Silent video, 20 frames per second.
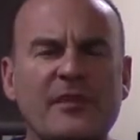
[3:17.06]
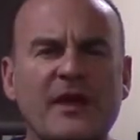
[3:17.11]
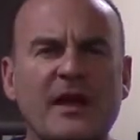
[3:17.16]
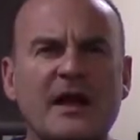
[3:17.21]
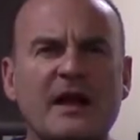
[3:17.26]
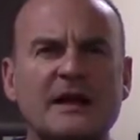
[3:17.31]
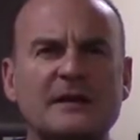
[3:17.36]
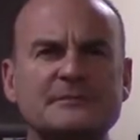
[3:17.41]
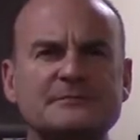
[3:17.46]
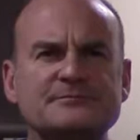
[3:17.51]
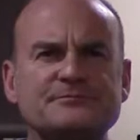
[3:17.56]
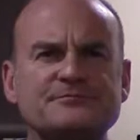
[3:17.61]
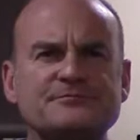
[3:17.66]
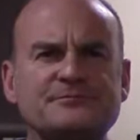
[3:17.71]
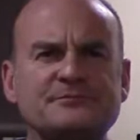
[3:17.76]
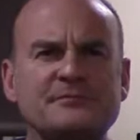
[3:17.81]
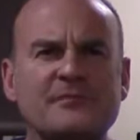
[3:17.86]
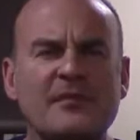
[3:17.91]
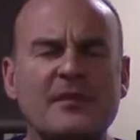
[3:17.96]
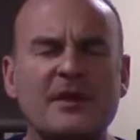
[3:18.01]
It
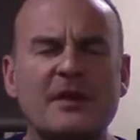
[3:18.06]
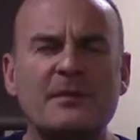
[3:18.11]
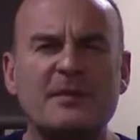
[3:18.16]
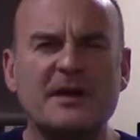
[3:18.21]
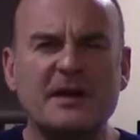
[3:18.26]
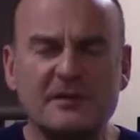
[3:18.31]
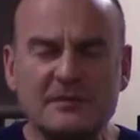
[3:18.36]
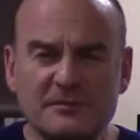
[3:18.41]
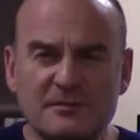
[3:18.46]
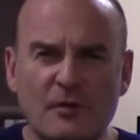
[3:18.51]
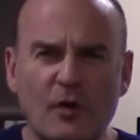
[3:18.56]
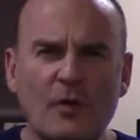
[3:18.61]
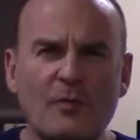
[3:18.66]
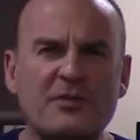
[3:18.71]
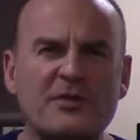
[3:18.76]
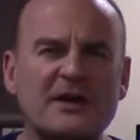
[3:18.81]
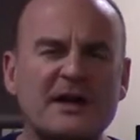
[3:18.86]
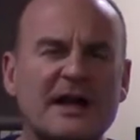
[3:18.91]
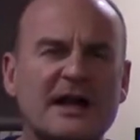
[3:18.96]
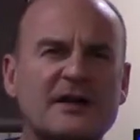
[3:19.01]
becomes more
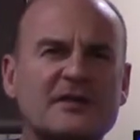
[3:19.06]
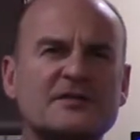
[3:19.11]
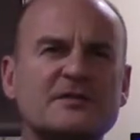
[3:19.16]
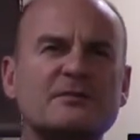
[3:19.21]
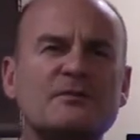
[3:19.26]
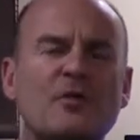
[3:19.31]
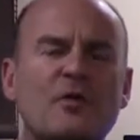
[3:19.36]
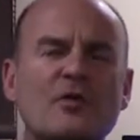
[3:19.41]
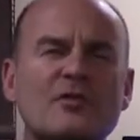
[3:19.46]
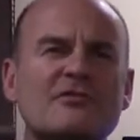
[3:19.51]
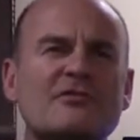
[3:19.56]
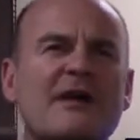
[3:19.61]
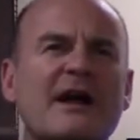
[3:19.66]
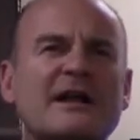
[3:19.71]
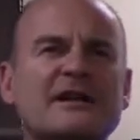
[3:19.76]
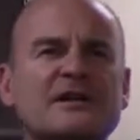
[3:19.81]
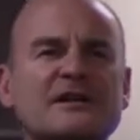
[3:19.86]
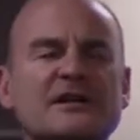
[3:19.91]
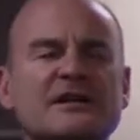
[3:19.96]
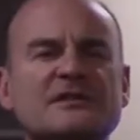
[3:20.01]
pronounced and more
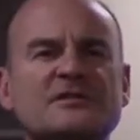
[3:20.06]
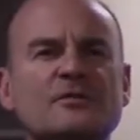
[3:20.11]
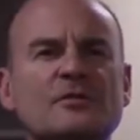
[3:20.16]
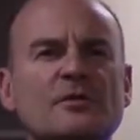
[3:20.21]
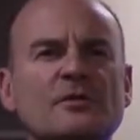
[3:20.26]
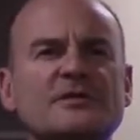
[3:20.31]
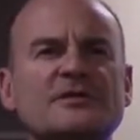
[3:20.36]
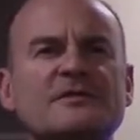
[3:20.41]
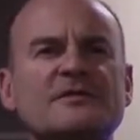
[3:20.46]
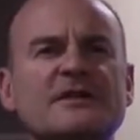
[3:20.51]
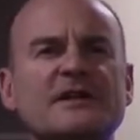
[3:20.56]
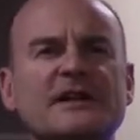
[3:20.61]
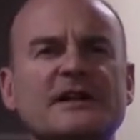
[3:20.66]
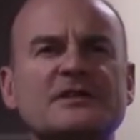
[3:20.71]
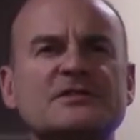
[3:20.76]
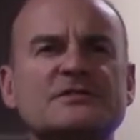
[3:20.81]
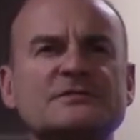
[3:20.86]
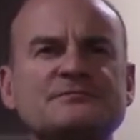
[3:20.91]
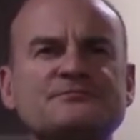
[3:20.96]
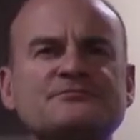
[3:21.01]
granular towards the
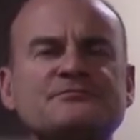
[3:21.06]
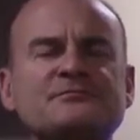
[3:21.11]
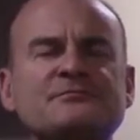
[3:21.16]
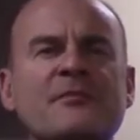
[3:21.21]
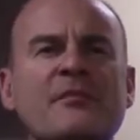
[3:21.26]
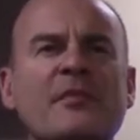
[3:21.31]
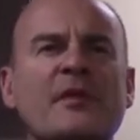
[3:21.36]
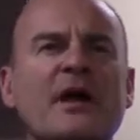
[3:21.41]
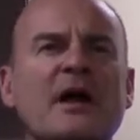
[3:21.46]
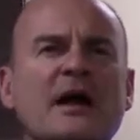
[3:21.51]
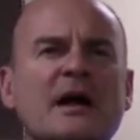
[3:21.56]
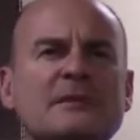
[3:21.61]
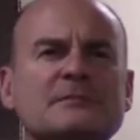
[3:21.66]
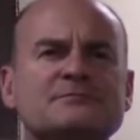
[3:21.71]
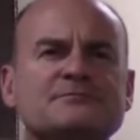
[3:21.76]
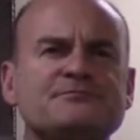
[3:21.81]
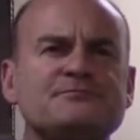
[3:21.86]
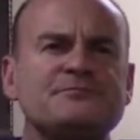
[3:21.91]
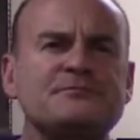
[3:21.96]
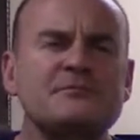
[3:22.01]
finish.
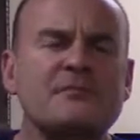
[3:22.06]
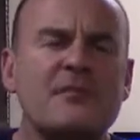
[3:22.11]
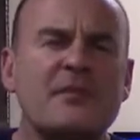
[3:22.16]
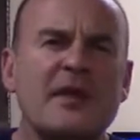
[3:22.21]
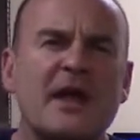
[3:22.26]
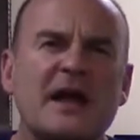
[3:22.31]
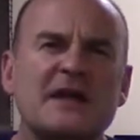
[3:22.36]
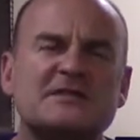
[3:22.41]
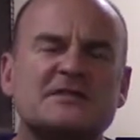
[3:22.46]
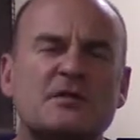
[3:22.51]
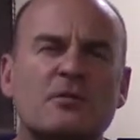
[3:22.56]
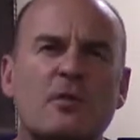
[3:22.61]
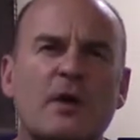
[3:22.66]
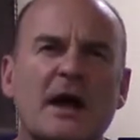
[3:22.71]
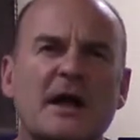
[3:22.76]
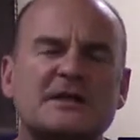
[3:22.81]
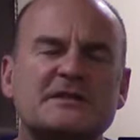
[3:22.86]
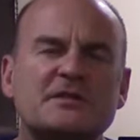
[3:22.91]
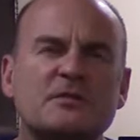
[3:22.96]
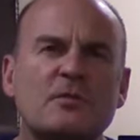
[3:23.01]
It's
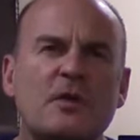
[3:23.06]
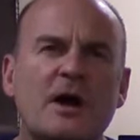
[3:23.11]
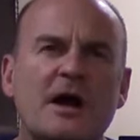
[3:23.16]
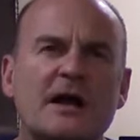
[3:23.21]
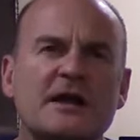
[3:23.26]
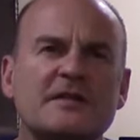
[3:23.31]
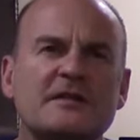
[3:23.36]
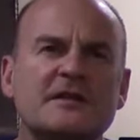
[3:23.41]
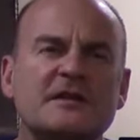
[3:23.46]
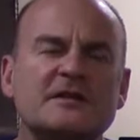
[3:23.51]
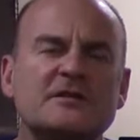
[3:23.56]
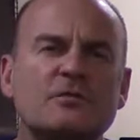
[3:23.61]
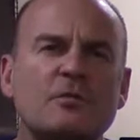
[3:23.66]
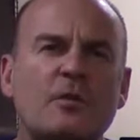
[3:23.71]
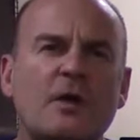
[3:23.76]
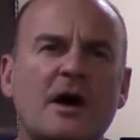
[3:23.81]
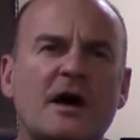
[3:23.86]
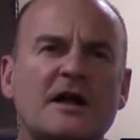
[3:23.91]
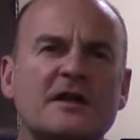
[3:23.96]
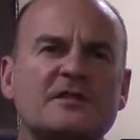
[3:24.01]
a wine that,
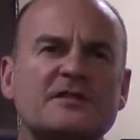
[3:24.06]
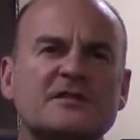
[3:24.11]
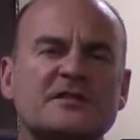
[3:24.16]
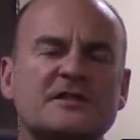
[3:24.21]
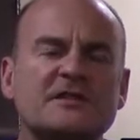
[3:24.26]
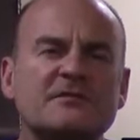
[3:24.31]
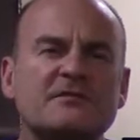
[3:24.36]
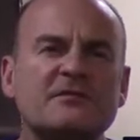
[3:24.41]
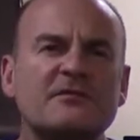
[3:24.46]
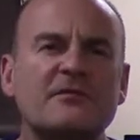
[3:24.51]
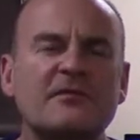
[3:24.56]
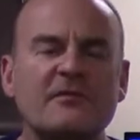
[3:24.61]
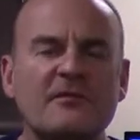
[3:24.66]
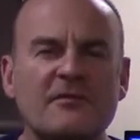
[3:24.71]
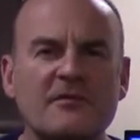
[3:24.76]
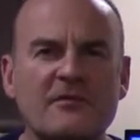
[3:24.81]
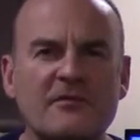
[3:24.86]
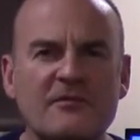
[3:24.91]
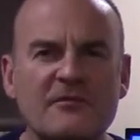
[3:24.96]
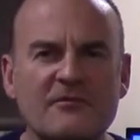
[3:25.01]
whilst
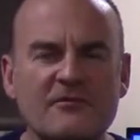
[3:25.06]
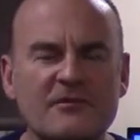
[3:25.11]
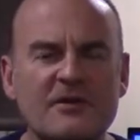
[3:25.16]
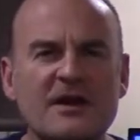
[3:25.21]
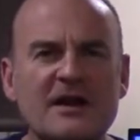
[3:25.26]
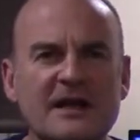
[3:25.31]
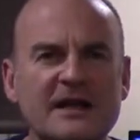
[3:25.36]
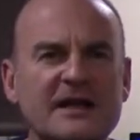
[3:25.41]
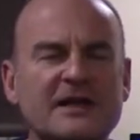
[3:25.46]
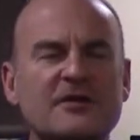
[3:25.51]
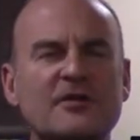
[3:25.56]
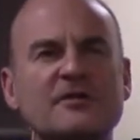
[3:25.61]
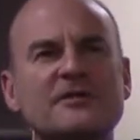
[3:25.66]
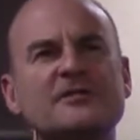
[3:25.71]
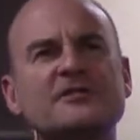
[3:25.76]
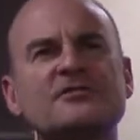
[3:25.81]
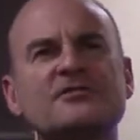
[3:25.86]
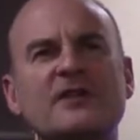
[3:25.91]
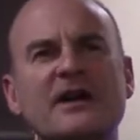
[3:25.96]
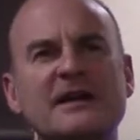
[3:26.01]
really
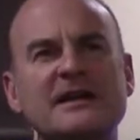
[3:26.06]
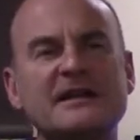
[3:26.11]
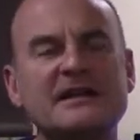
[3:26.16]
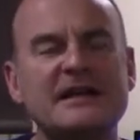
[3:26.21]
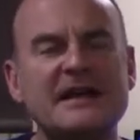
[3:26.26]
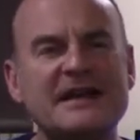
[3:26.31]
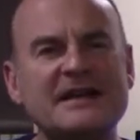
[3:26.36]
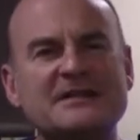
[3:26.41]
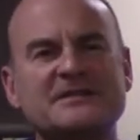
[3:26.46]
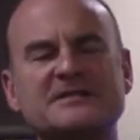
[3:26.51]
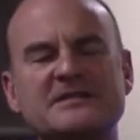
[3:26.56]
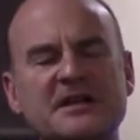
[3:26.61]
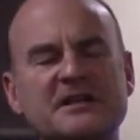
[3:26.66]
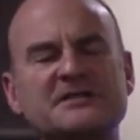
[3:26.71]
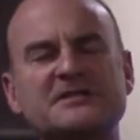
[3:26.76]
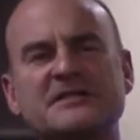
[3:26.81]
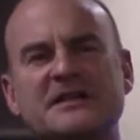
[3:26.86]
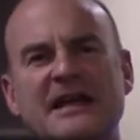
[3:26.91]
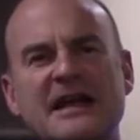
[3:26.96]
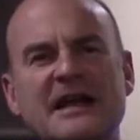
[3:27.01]
concentrated,
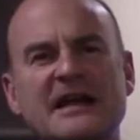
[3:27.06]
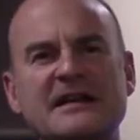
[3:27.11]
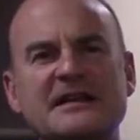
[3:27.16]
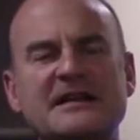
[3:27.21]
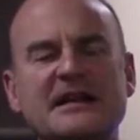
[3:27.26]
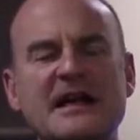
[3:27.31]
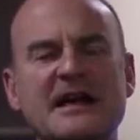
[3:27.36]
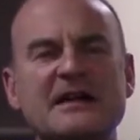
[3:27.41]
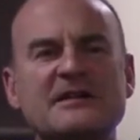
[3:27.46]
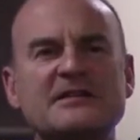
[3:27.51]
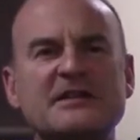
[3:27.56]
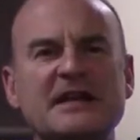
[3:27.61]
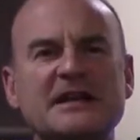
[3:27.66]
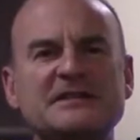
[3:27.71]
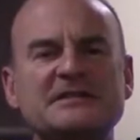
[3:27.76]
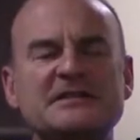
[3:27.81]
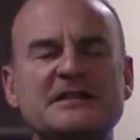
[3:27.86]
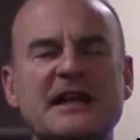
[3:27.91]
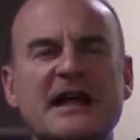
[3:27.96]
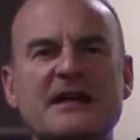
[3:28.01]
isn't
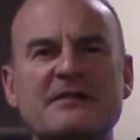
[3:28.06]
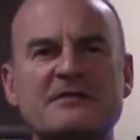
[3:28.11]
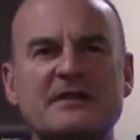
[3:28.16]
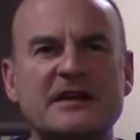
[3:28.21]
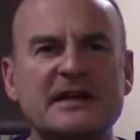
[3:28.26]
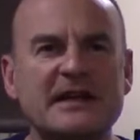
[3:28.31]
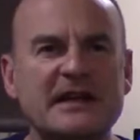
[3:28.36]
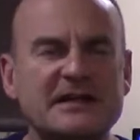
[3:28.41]
heavy.